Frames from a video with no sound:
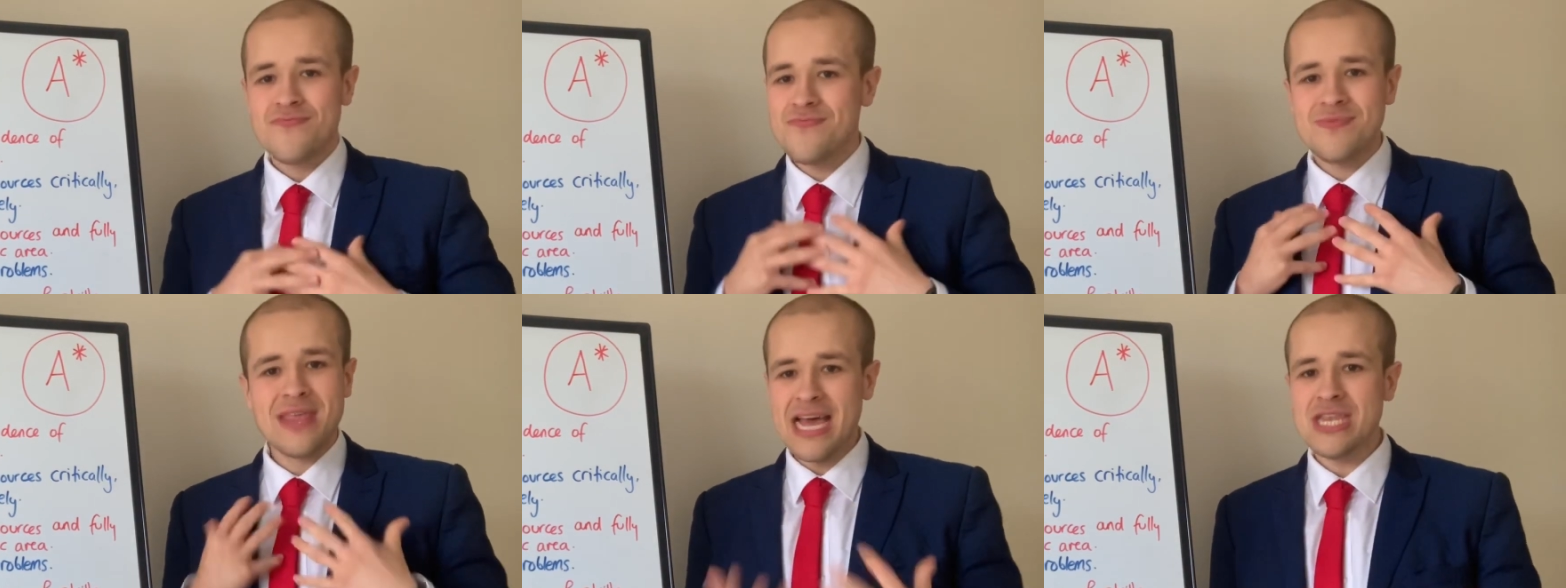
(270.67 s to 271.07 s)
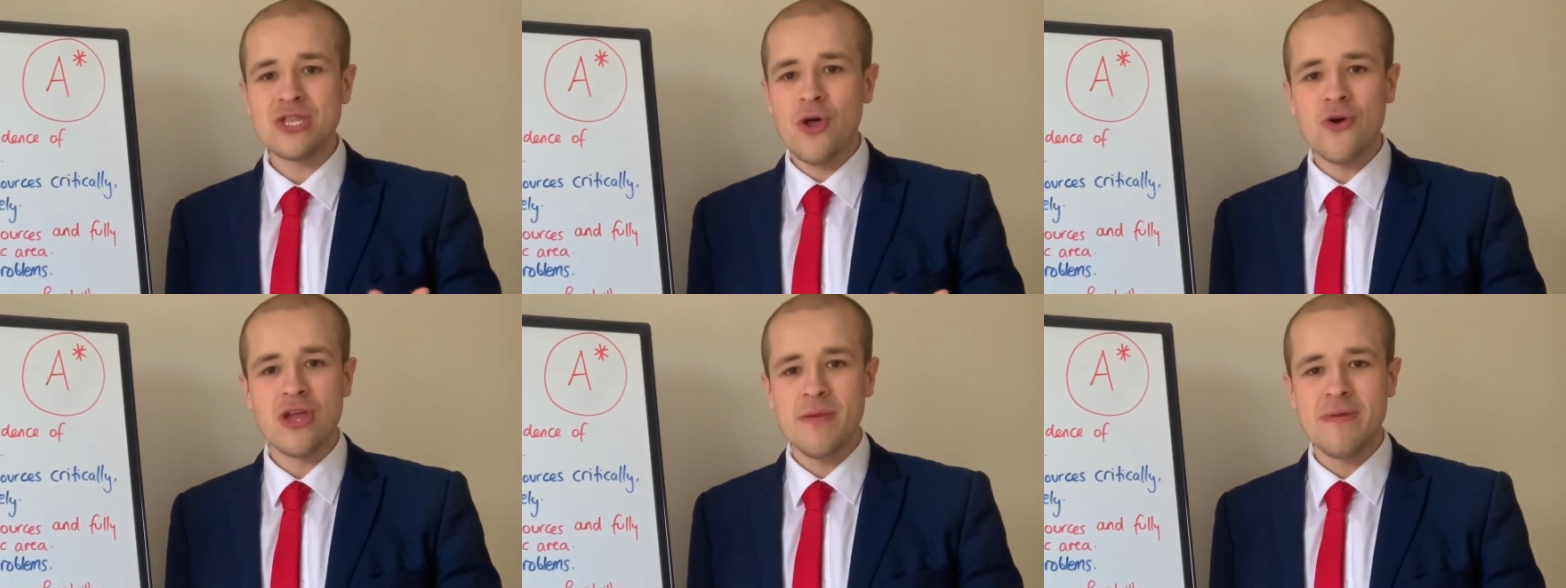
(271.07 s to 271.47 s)
that's
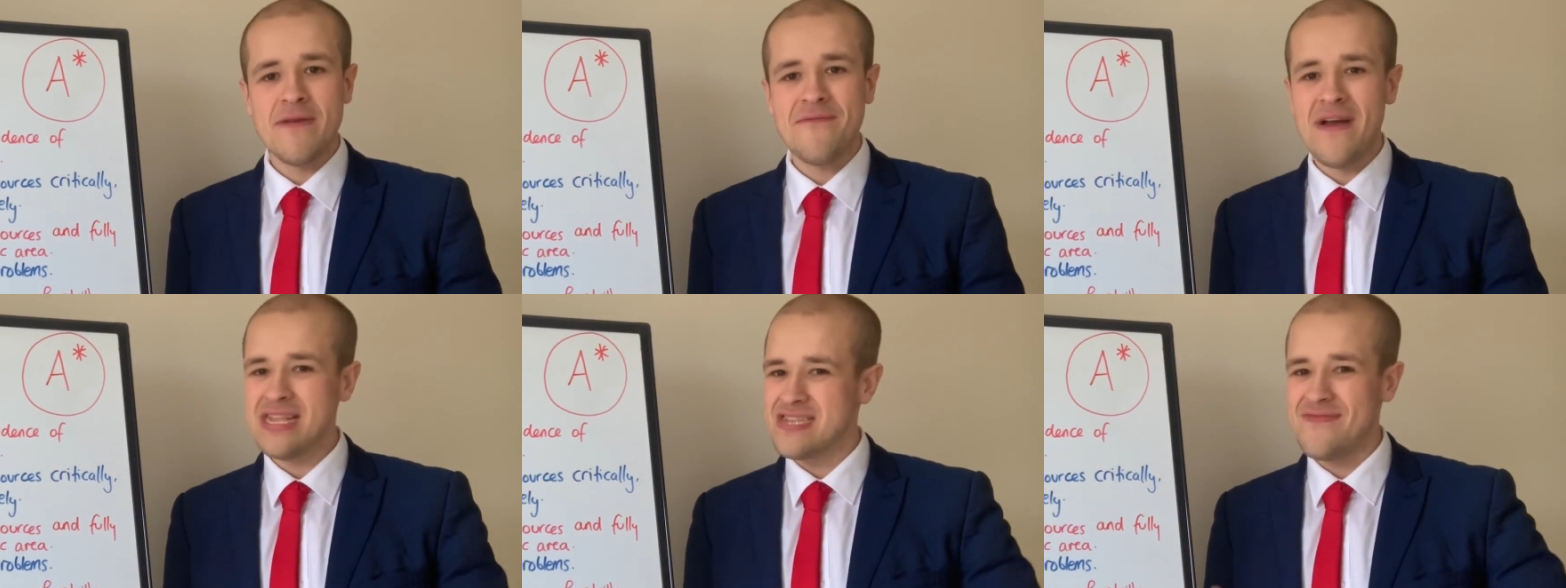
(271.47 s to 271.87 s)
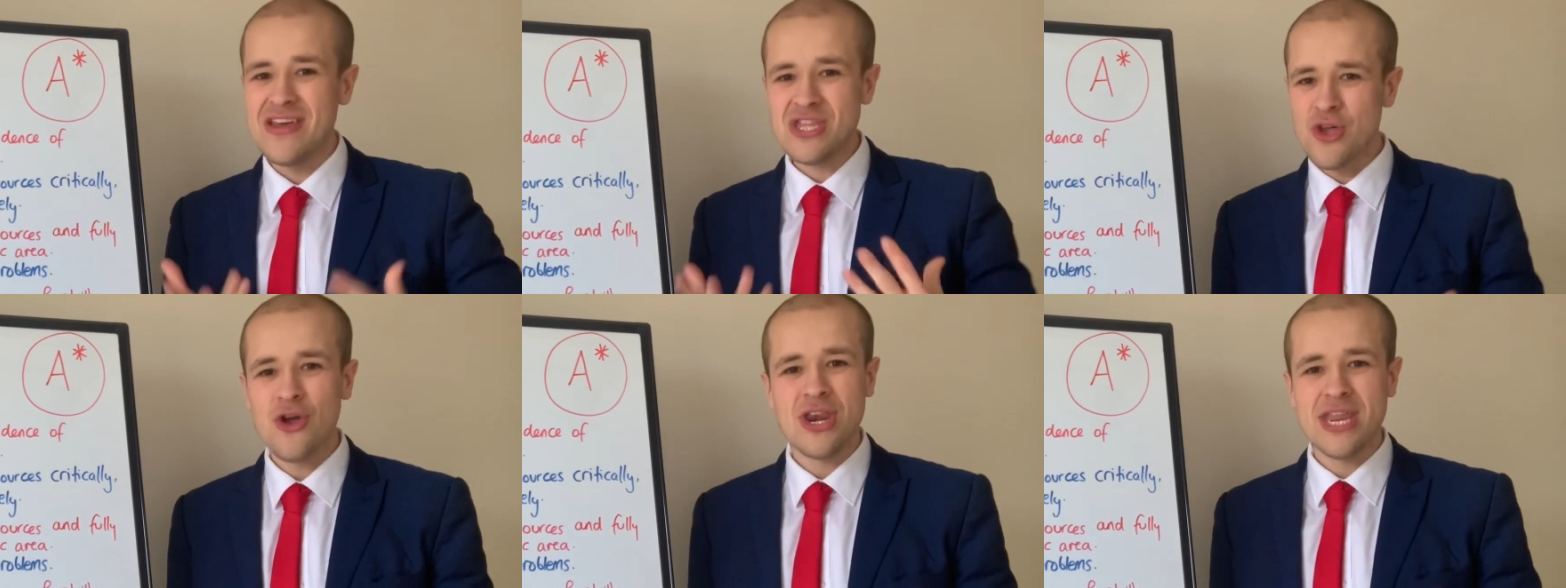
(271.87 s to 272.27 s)
not going to be effective. That's
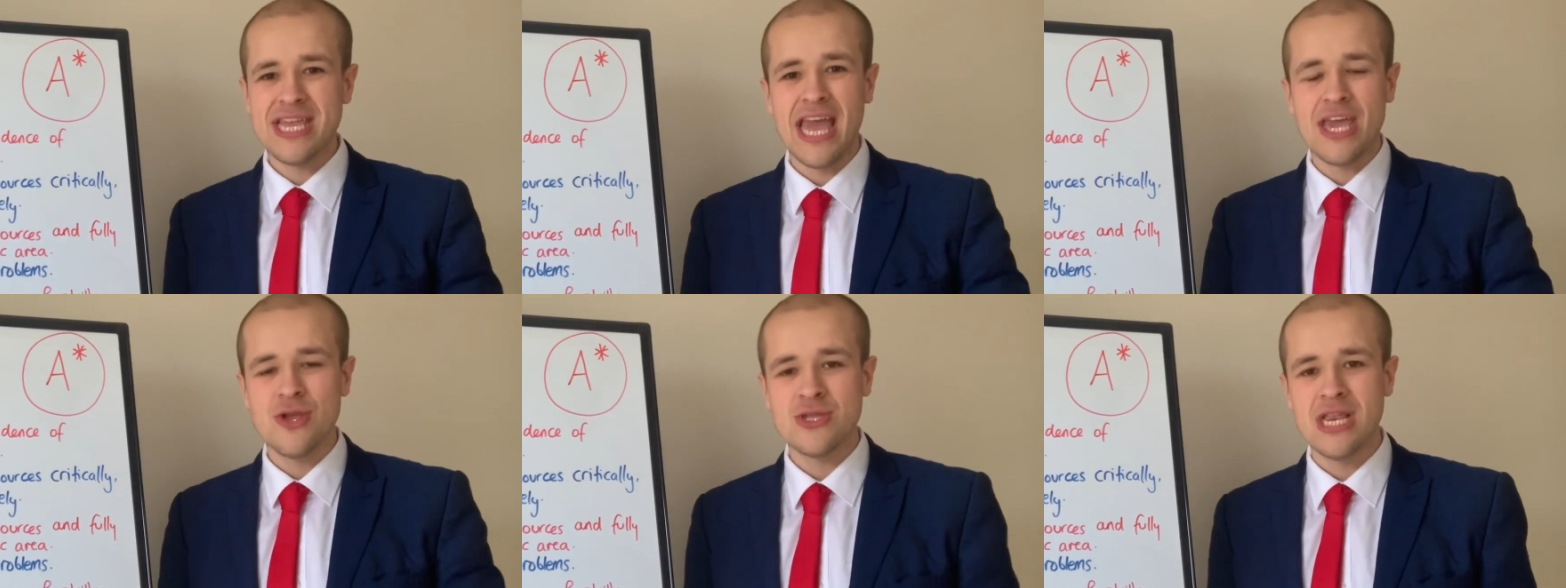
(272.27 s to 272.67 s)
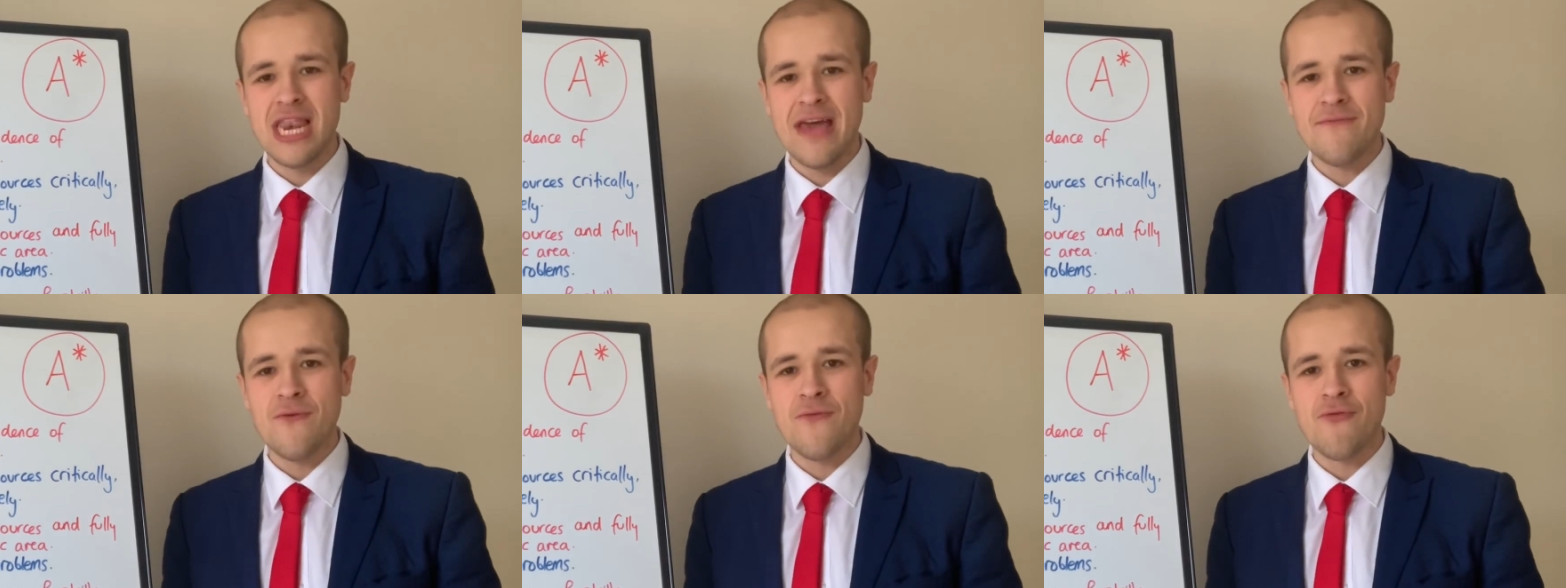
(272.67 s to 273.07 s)
not going to get you to
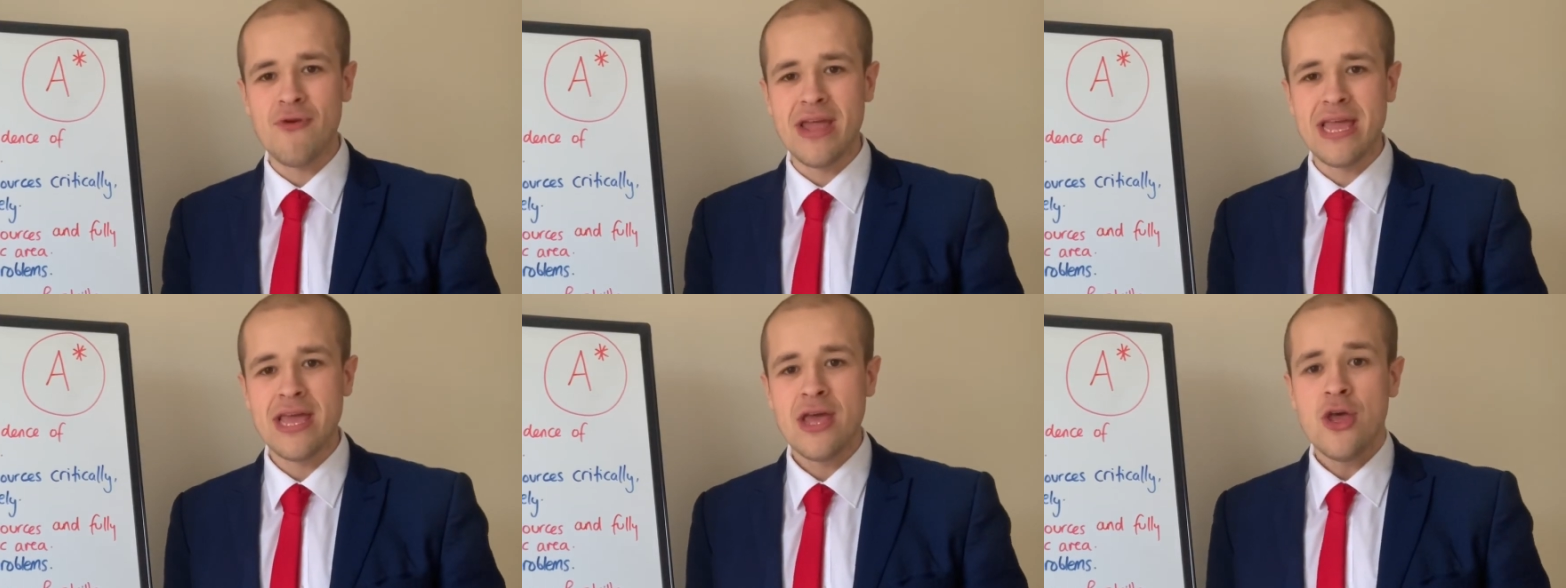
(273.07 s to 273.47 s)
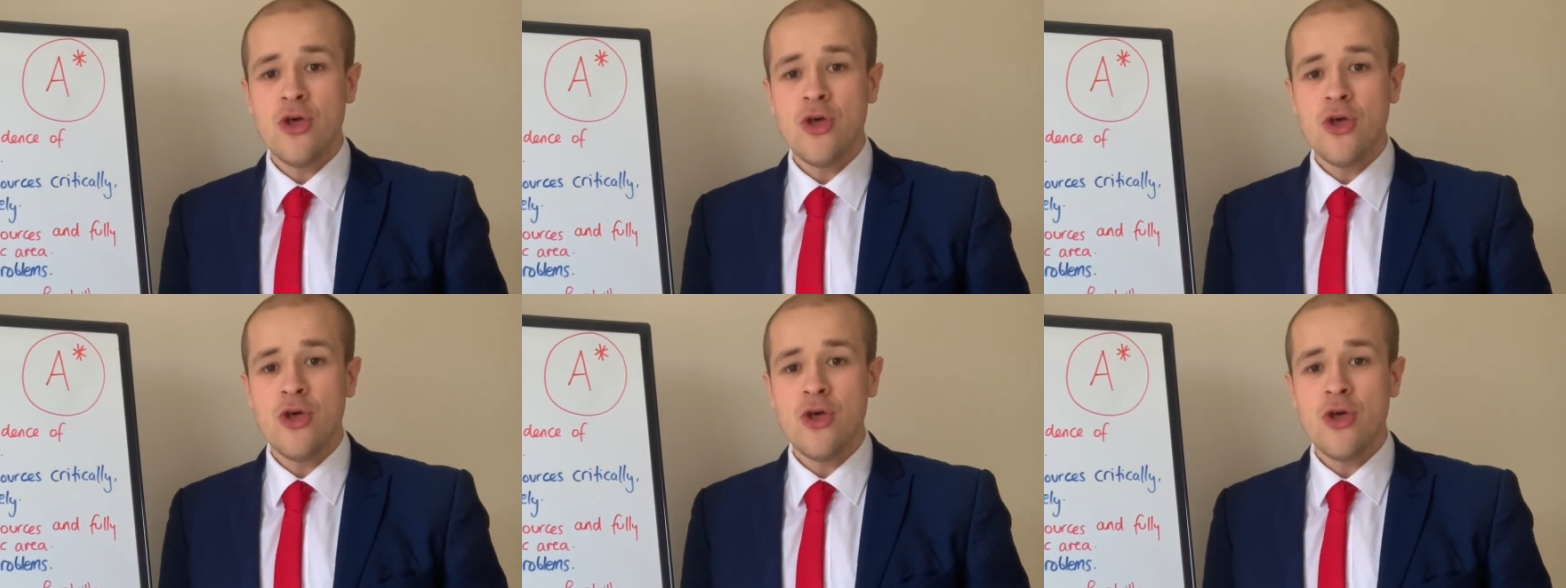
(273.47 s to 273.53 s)
level three.